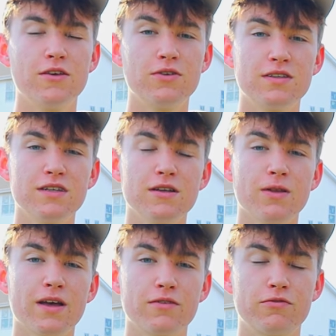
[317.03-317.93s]
you could see a
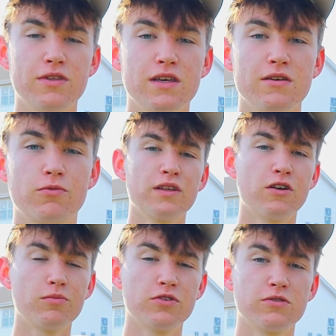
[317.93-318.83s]
lot of the, it
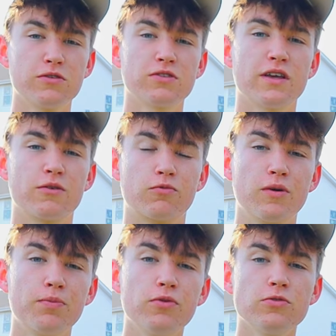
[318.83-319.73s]
almost looks like
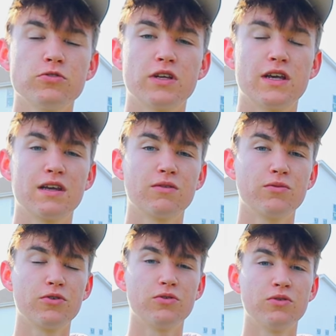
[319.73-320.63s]
ripples and
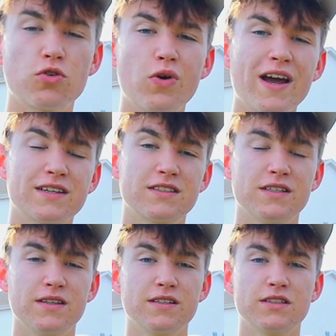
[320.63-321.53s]
little cracks
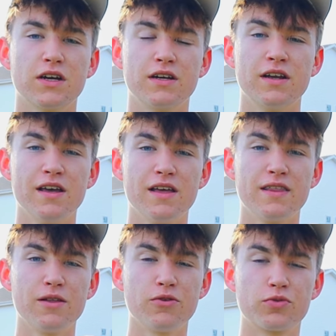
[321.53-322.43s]
in the sun
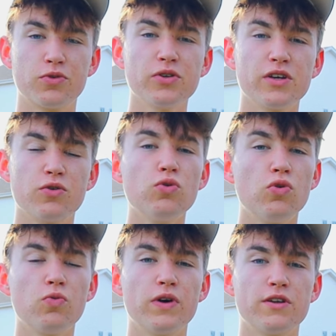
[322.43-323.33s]
that look really
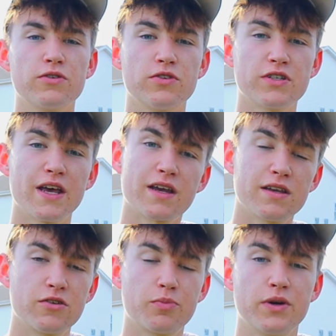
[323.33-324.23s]
cool when you're
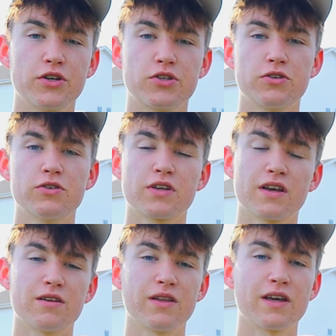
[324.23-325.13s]
stacking your pictures,
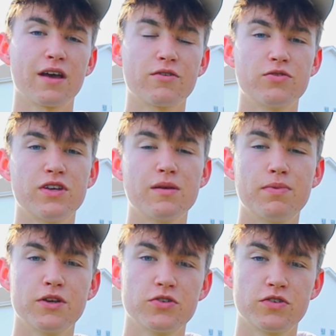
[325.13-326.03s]
kind of like how you take
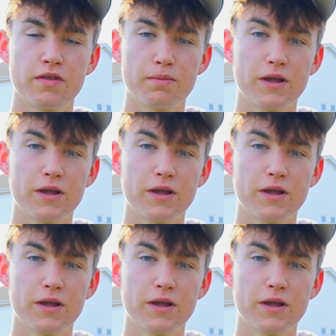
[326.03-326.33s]
pictures of the